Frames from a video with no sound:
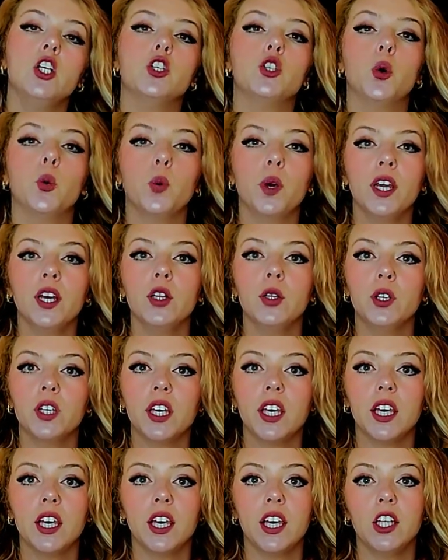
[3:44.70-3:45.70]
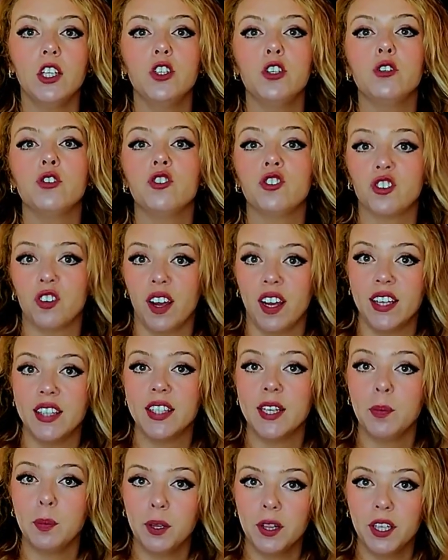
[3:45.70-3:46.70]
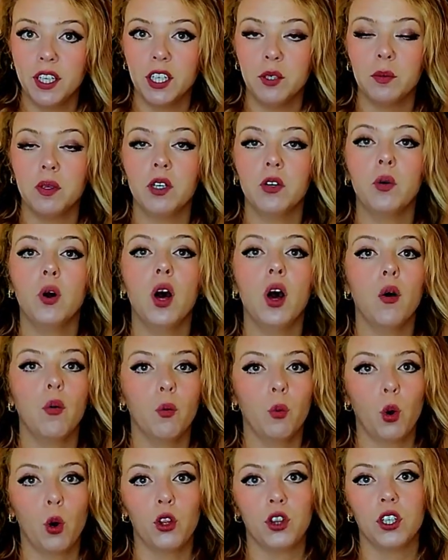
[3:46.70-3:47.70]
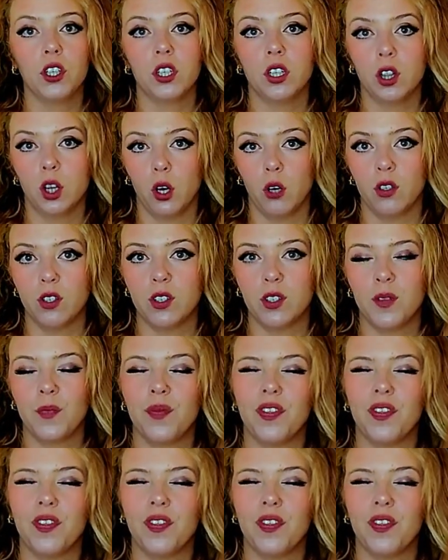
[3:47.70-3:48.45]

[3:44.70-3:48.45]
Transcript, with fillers: So we are looking into transepidermal water loss.